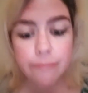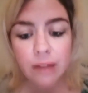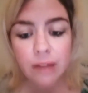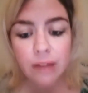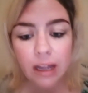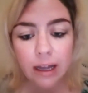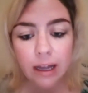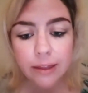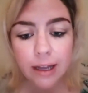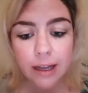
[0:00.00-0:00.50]

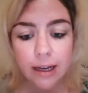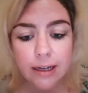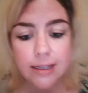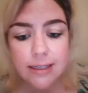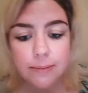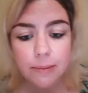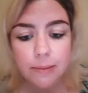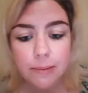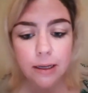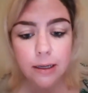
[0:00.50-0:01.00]
And that
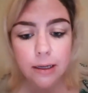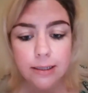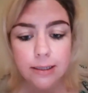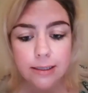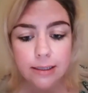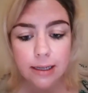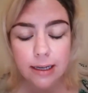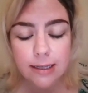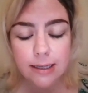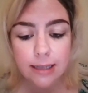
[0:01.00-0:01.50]
is
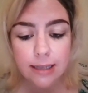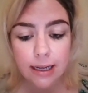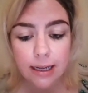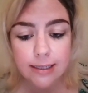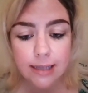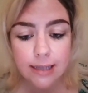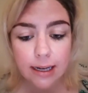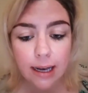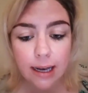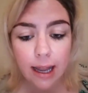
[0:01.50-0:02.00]
because as
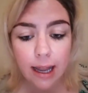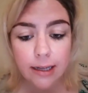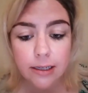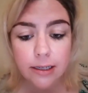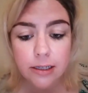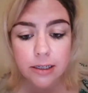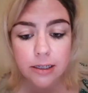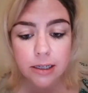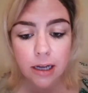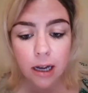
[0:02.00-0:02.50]
a
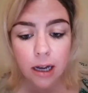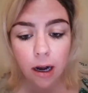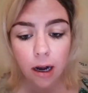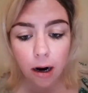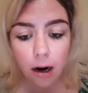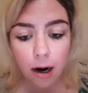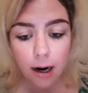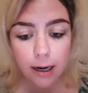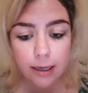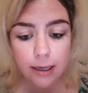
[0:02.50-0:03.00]
land,
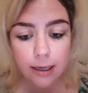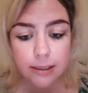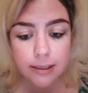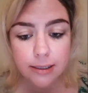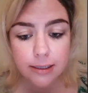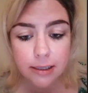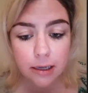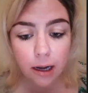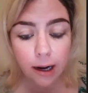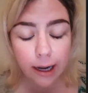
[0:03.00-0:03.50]
Ireland
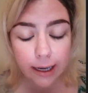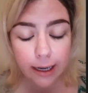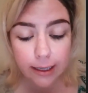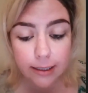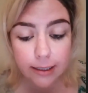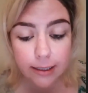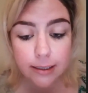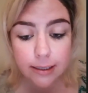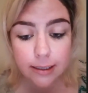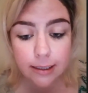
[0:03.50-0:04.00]
is an
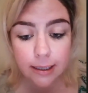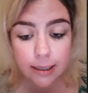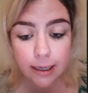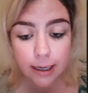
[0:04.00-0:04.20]
island,